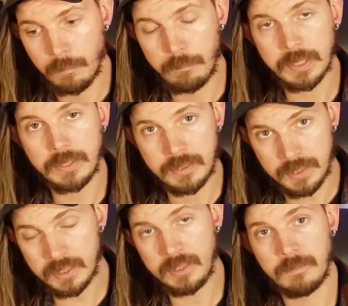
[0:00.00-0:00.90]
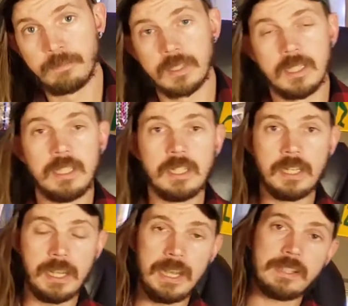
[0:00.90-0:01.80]
But then
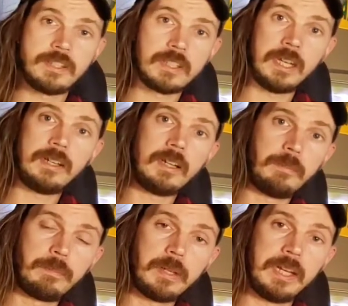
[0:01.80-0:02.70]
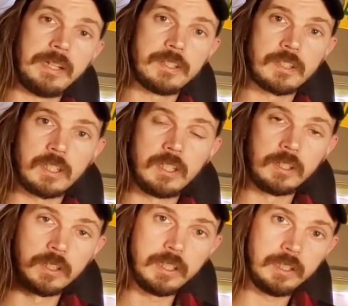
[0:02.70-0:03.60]
he had set up a
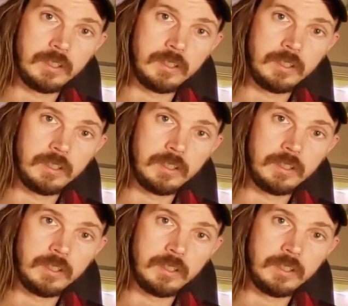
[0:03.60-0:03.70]
security